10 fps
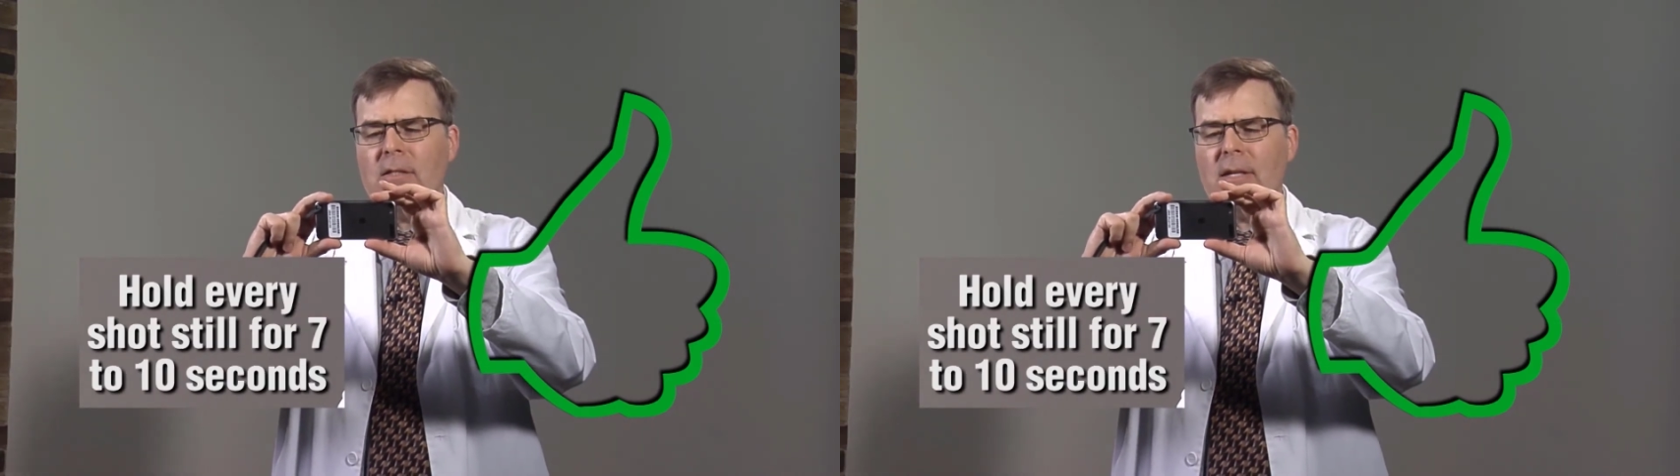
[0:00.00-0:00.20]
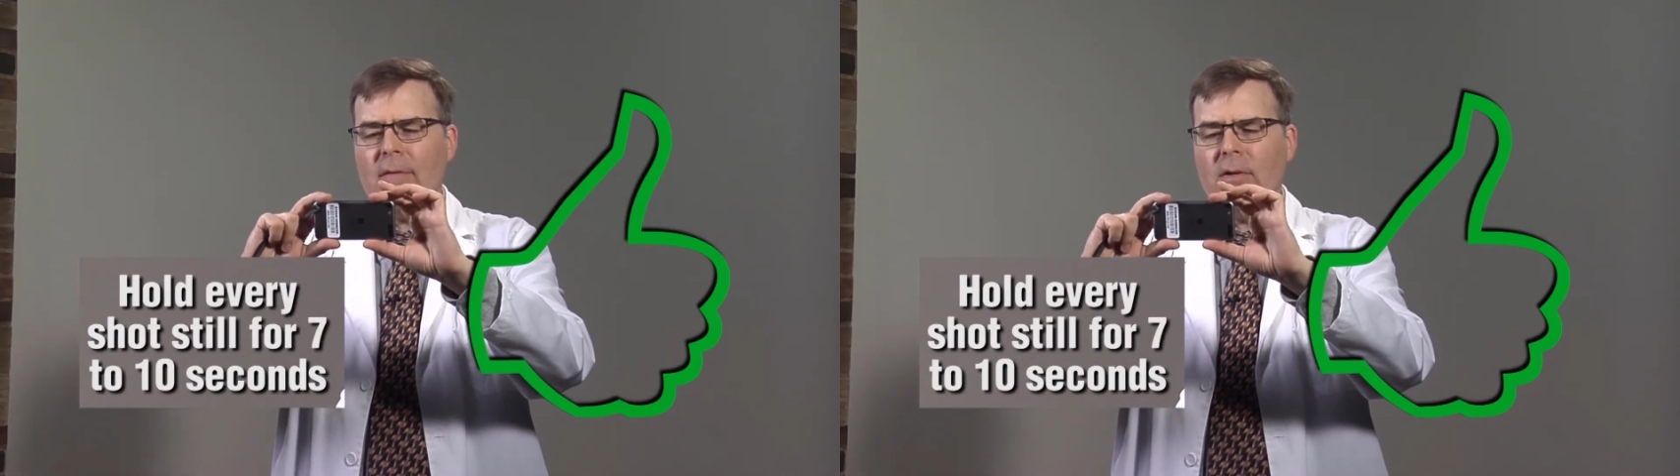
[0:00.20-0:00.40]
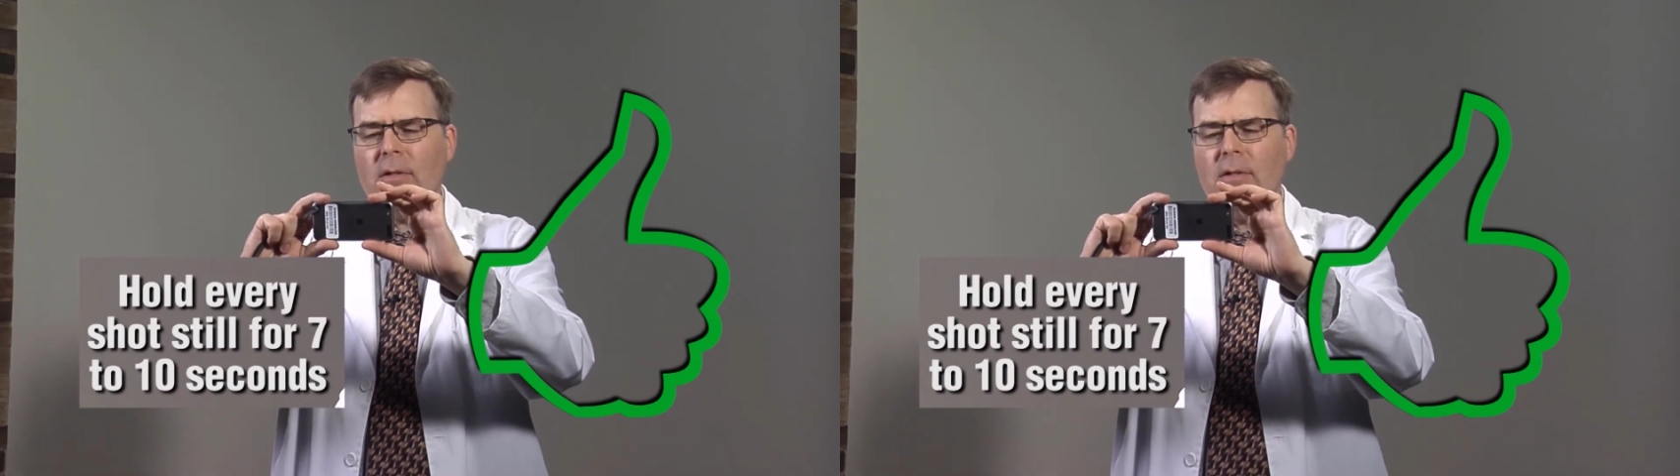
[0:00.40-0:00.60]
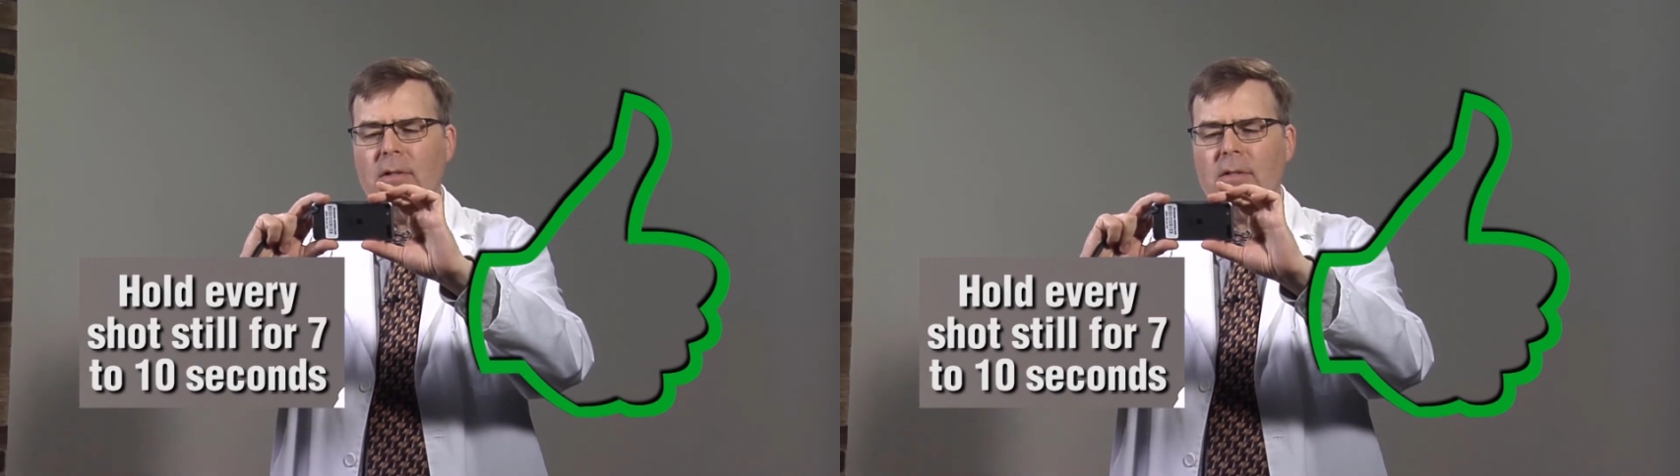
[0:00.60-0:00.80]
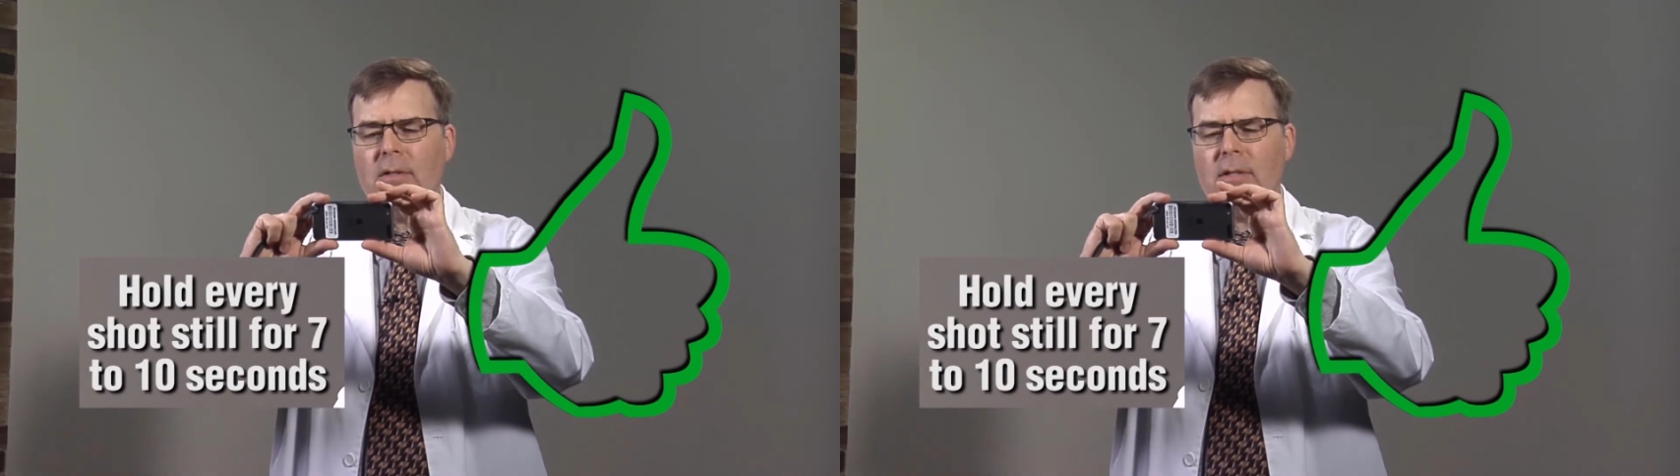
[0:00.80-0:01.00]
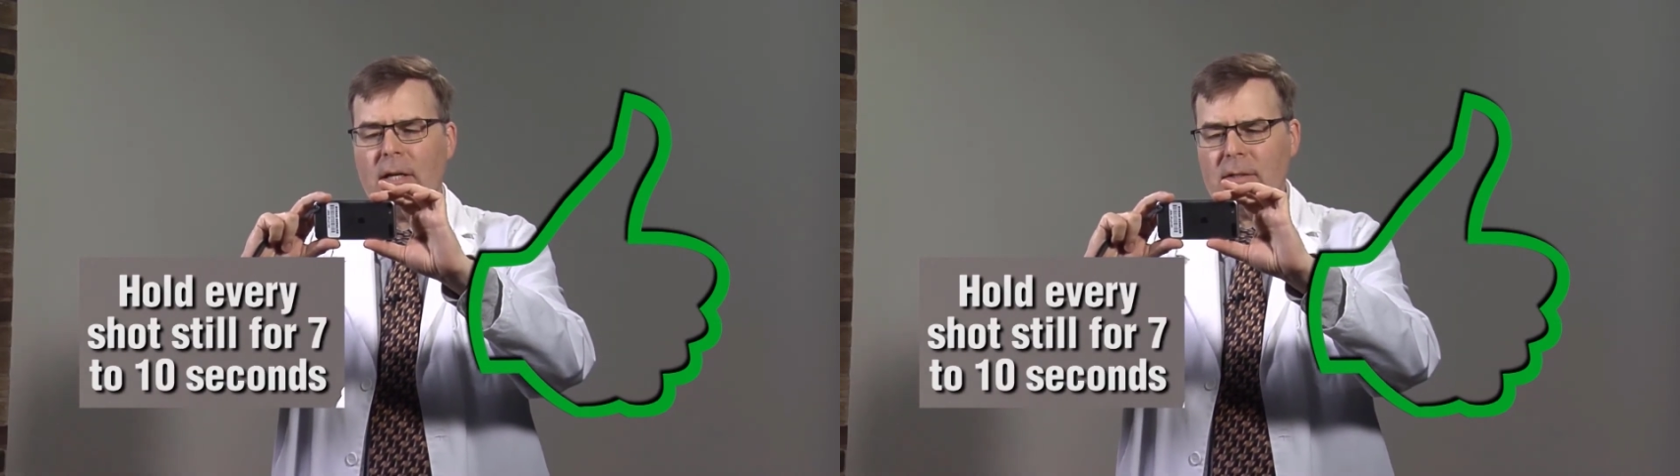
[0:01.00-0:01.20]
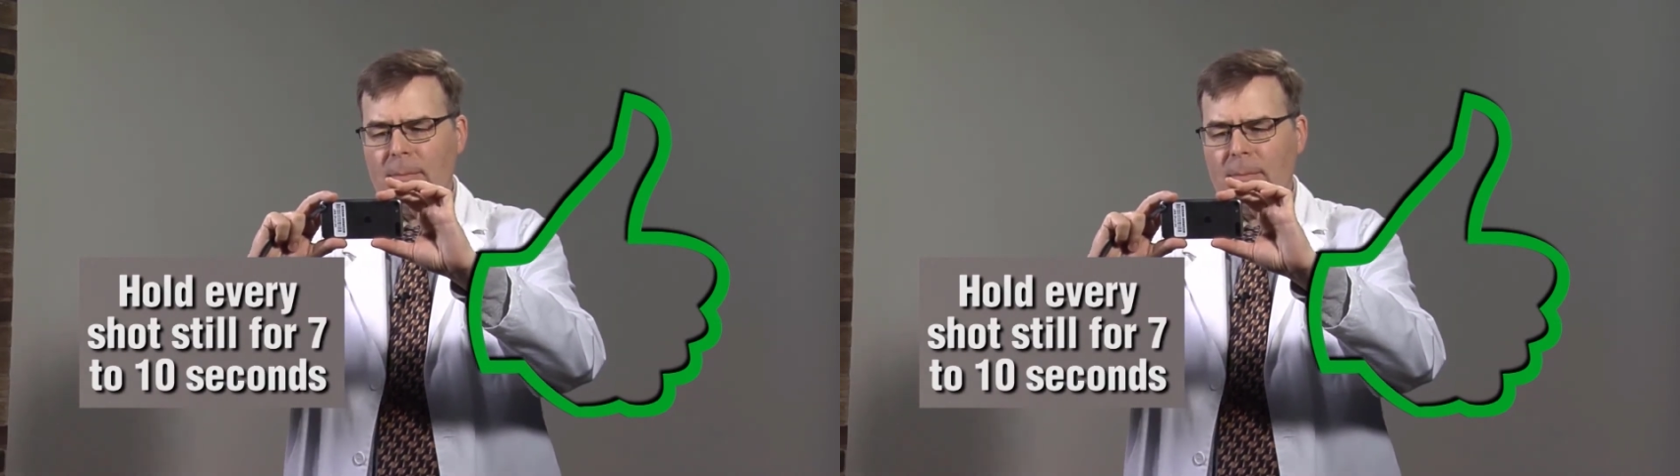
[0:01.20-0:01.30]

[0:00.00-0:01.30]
7, 6.